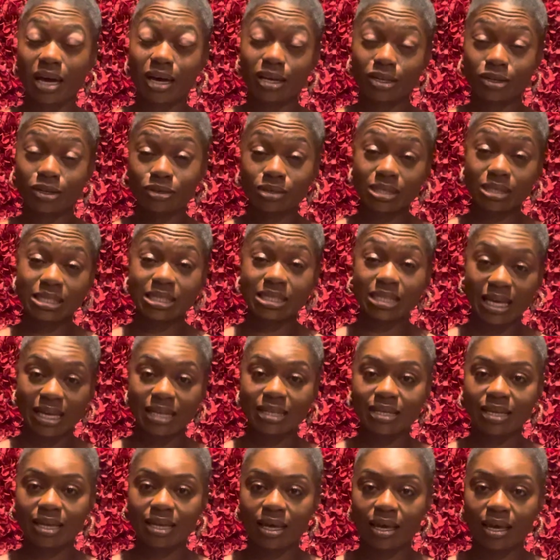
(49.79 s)

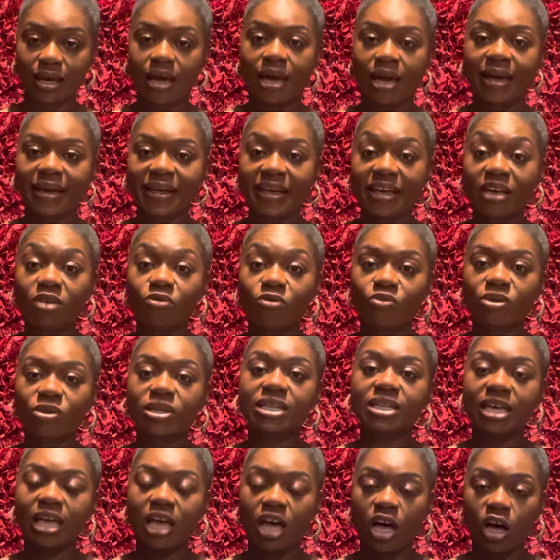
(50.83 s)
understanding can
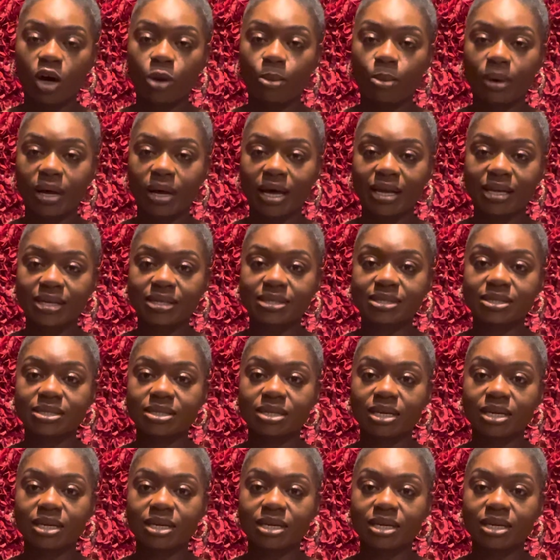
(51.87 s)
really help us